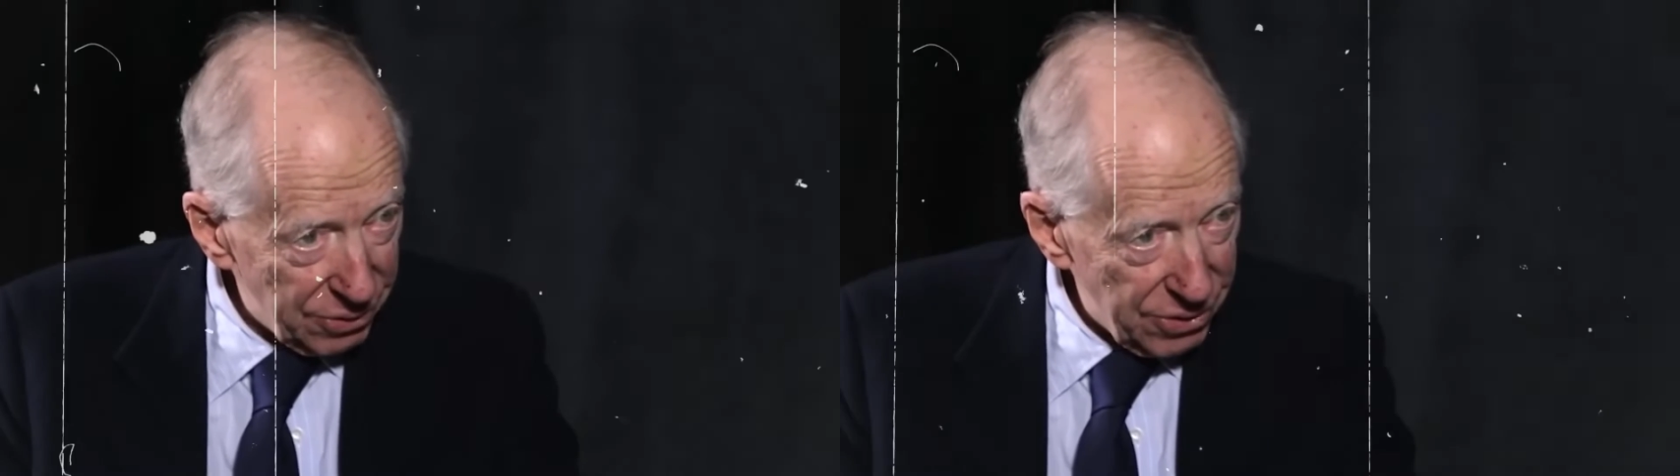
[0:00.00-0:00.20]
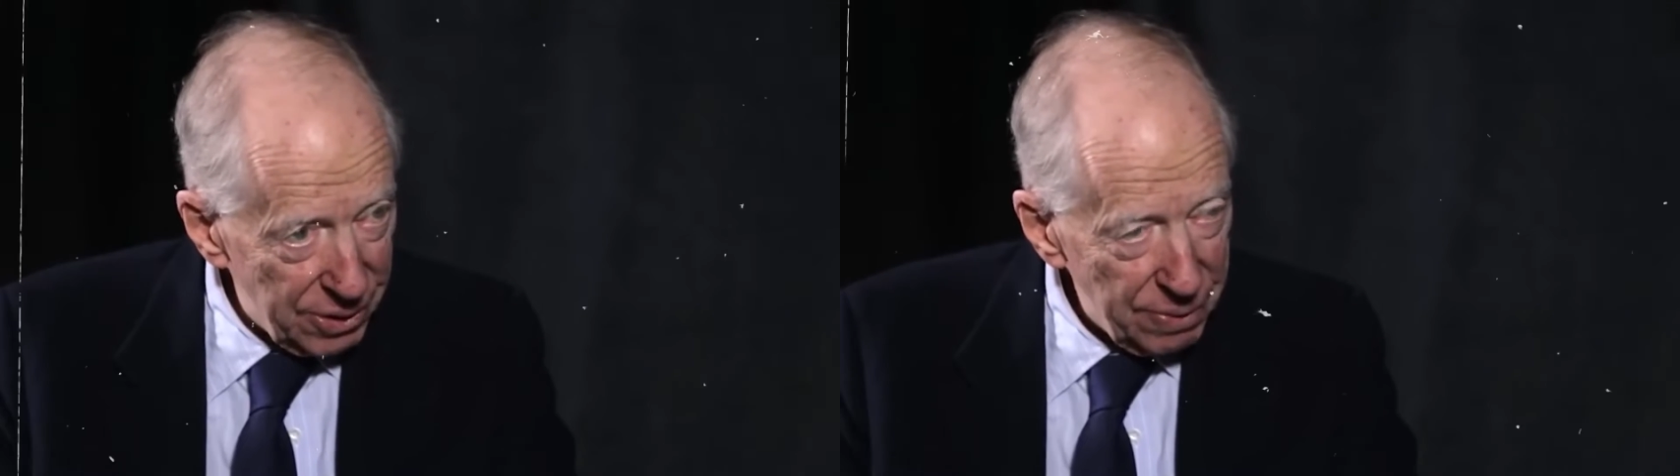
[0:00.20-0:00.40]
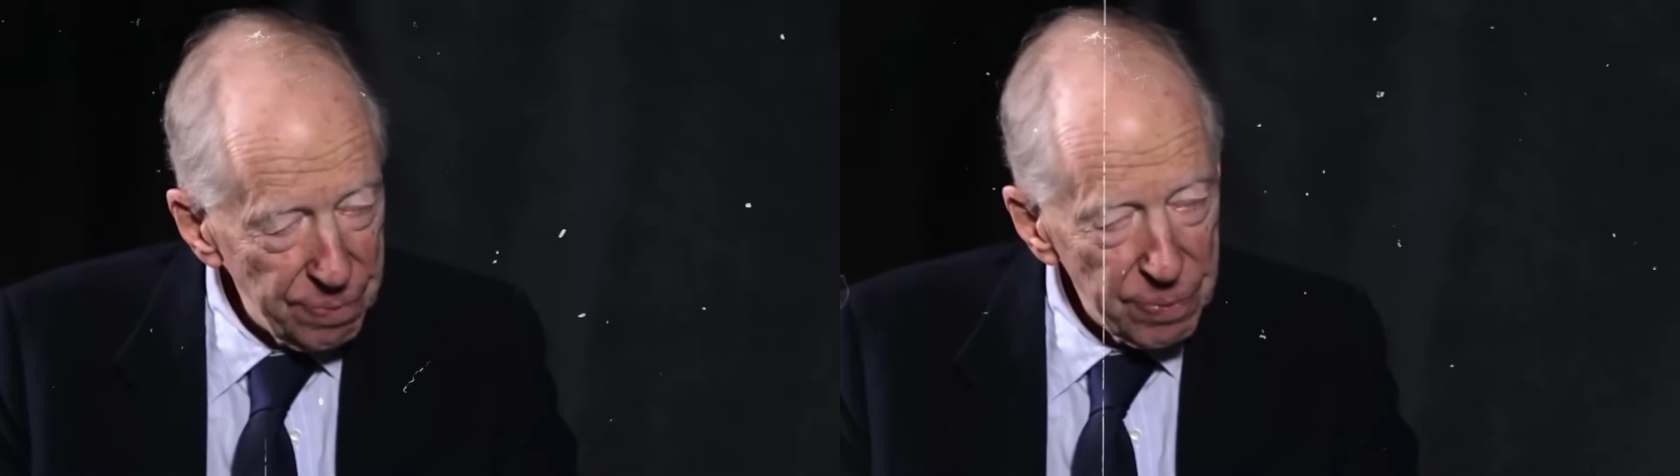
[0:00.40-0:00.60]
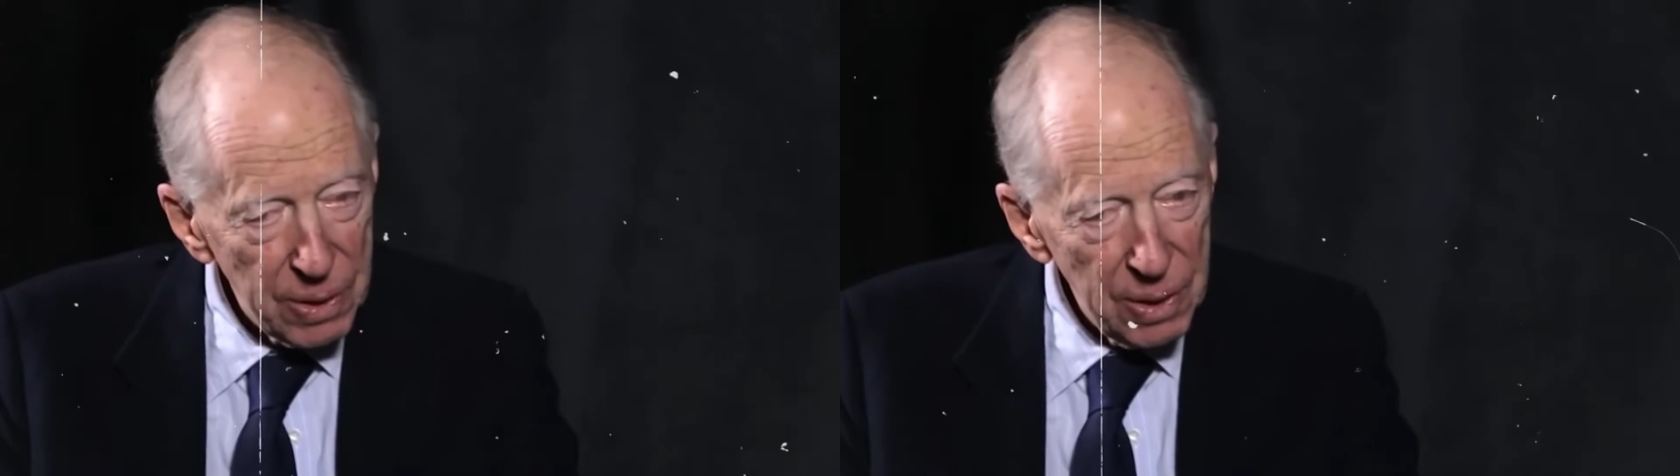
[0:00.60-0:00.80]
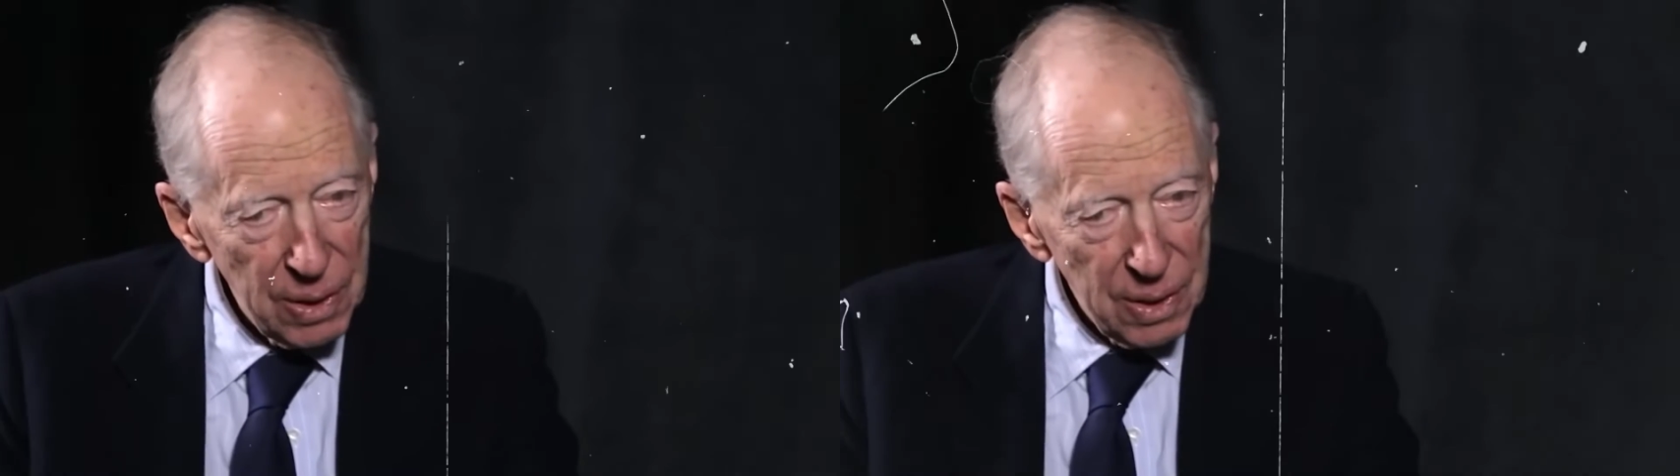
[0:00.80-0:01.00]
mostly
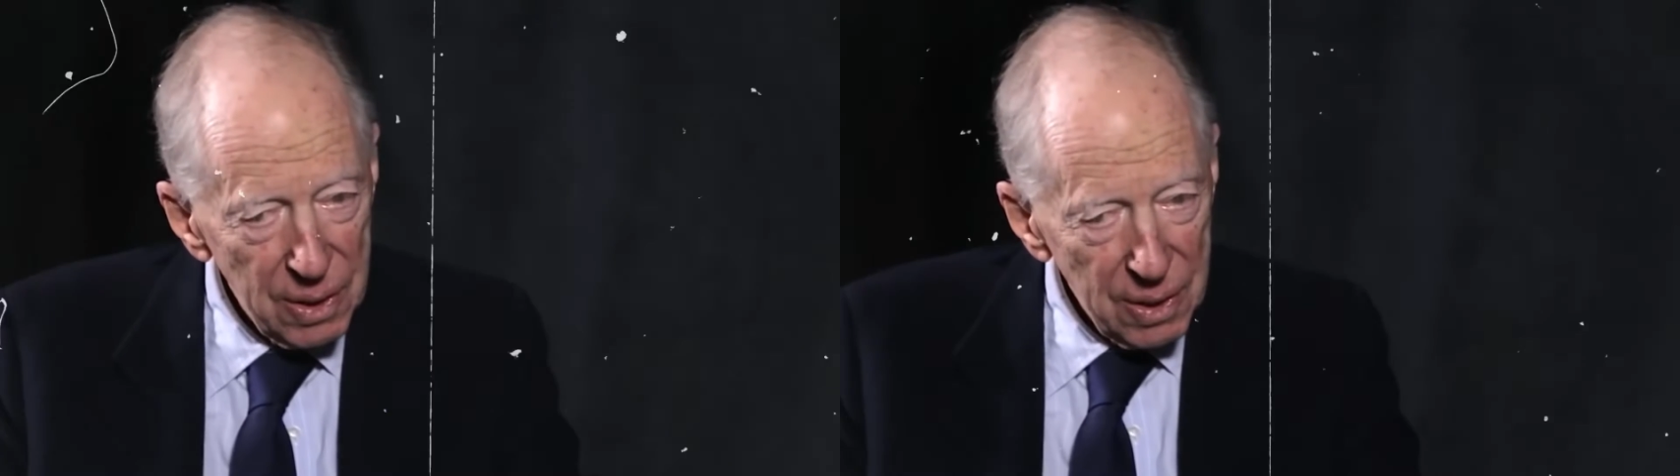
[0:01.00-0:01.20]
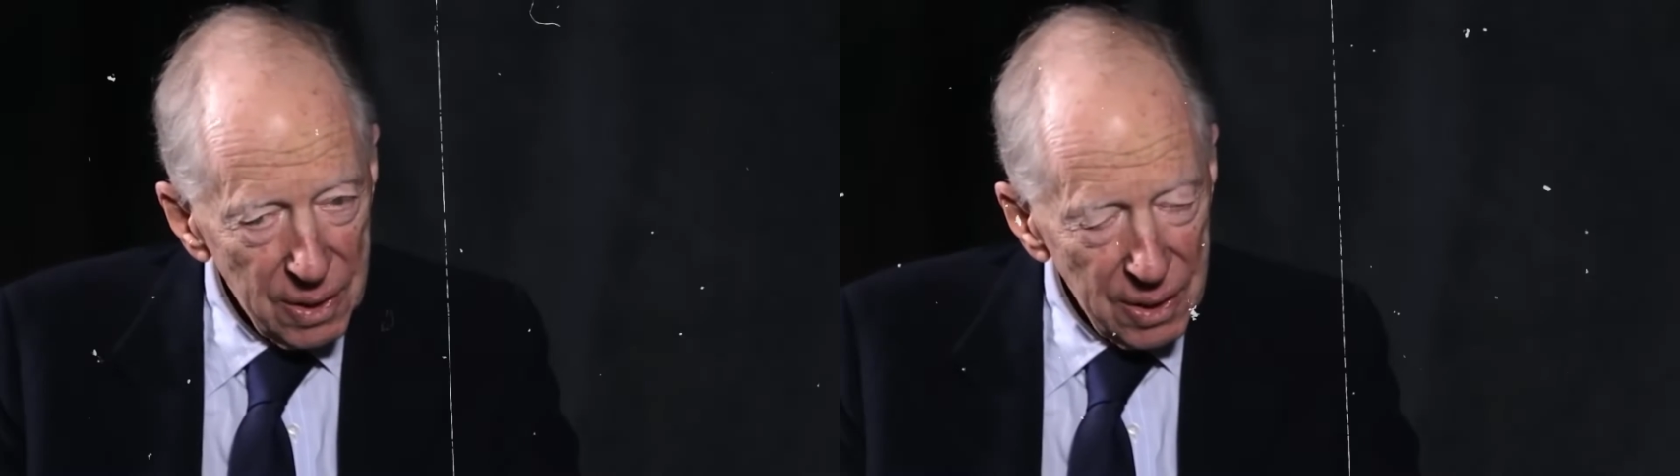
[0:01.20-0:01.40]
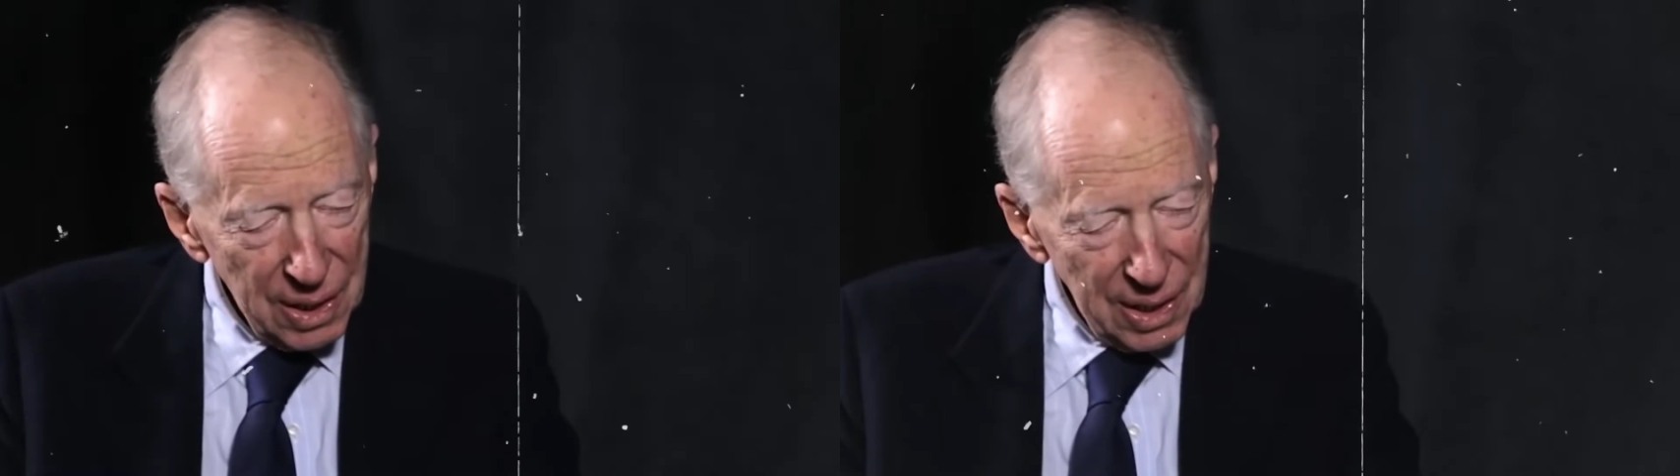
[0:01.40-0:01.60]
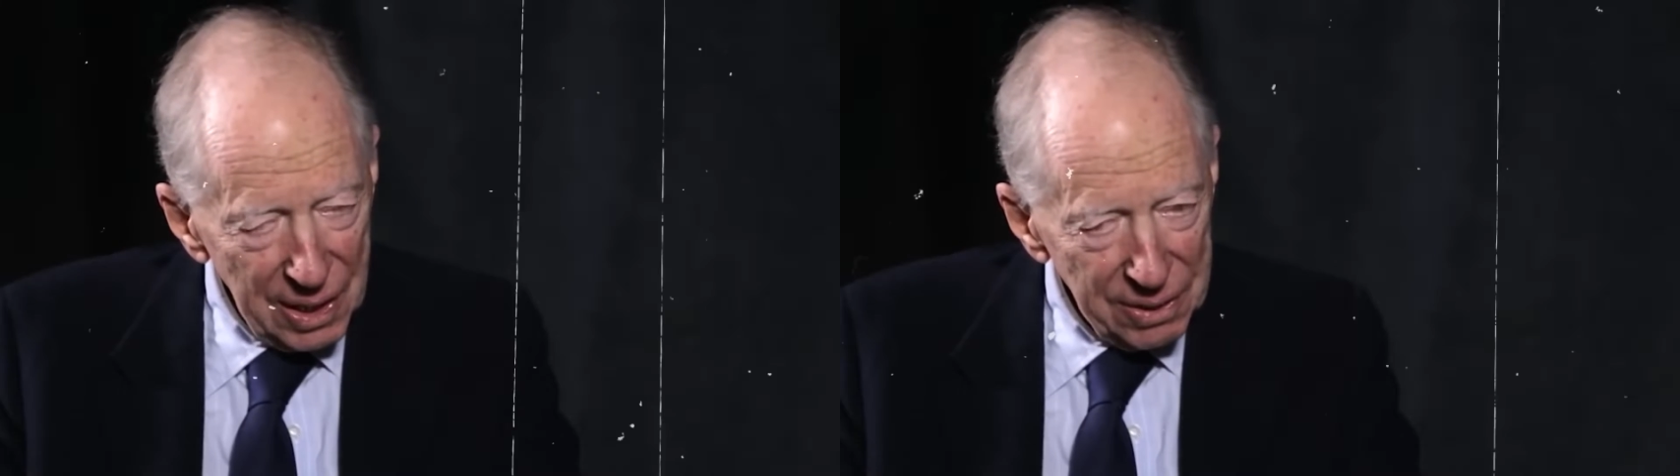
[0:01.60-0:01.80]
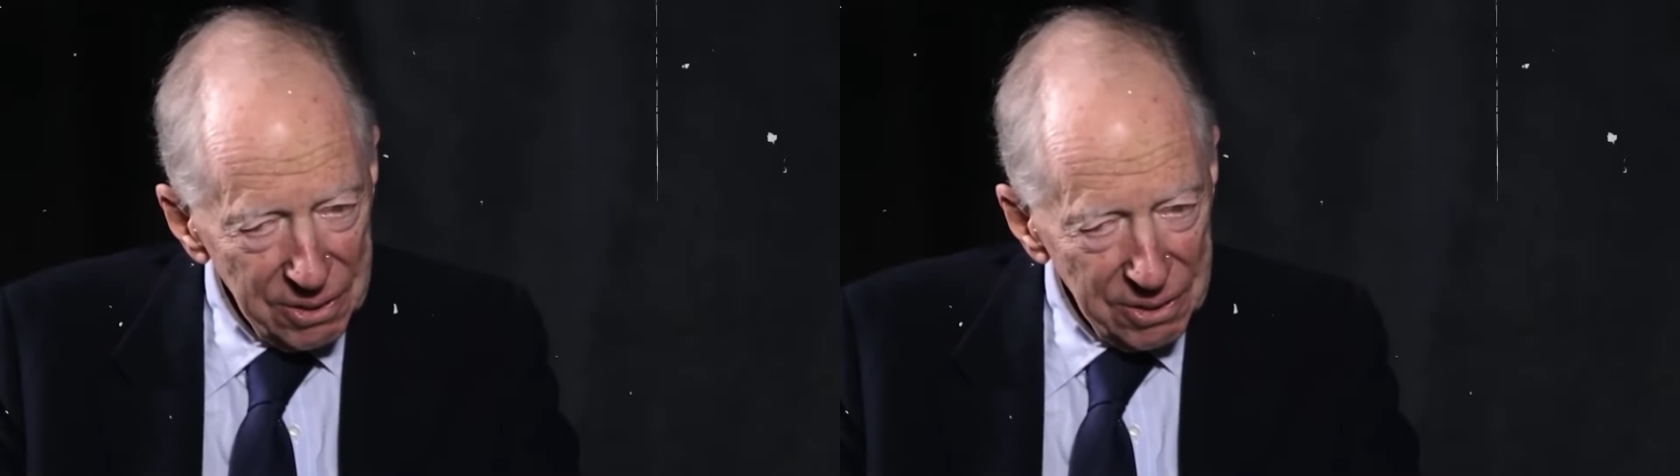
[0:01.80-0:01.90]
happy with the plan. I